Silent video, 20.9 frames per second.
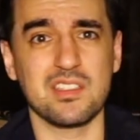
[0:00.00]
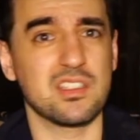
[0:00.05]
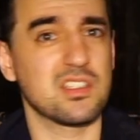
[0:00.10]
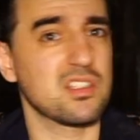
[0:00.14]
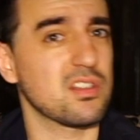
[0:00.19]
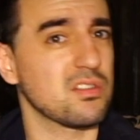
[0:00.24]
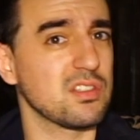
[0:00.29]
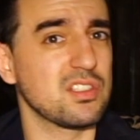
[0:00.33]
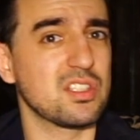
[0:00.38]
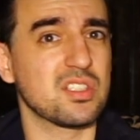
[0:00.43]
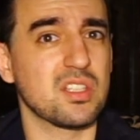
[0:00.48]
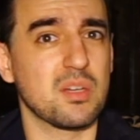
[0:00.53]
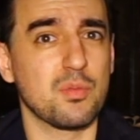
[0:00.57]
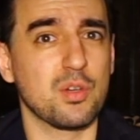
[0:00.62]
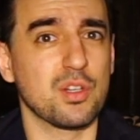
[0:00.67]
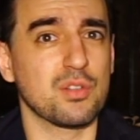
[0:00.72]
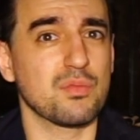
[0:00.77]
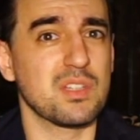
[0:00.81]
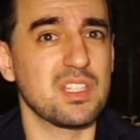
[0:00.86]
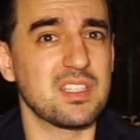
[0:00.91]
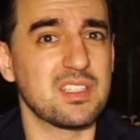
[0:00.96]
it's only
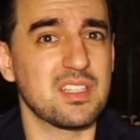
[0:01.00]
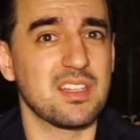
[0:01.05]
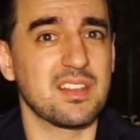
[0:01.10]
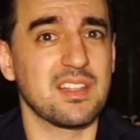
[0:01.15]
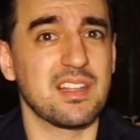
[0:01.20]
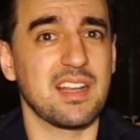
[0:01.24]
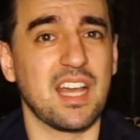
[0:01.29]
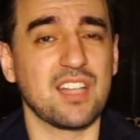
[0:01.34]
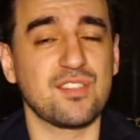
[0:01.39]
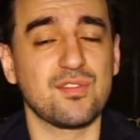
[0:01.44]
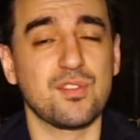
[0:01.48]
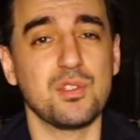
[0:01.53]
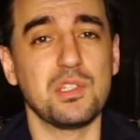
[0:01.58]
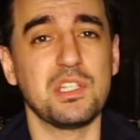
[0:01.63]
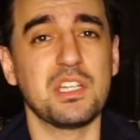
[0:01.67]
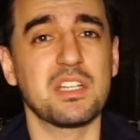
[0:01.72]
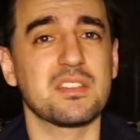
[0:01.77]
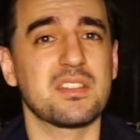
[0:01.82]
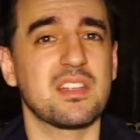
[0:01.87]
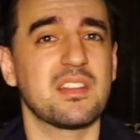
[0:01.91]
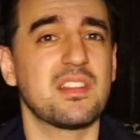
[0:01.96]
somewhat recent in the last few
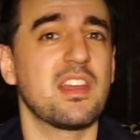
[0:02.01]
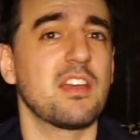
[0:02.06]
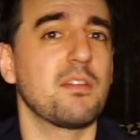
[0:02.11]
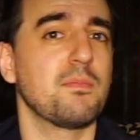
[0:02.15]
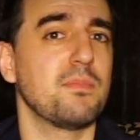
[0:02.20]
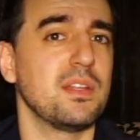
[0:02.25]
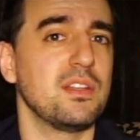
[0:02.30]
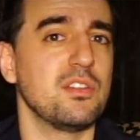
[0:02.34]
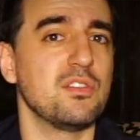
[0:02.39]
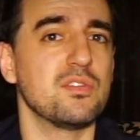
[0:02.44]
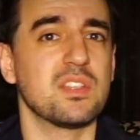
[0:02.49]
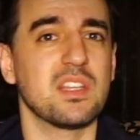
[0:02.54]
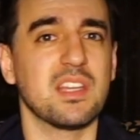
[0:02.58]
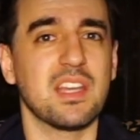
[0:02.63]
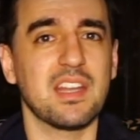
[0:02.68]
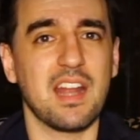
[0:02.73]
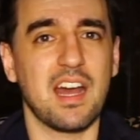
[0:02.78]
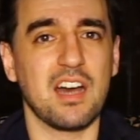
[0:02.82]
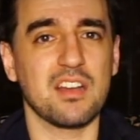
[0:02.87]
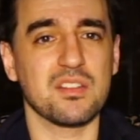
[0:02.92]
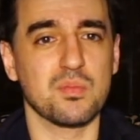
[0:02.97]
years that they've been using
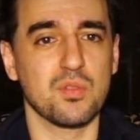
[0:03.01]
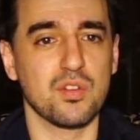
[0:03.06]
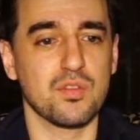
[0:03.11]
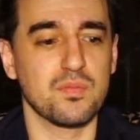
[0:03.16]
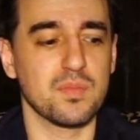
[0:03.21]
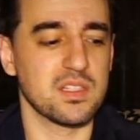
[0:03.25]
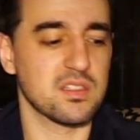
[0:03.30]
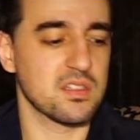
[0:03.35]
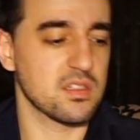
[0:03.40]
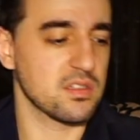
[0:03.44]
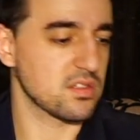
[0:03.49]
in-house movements,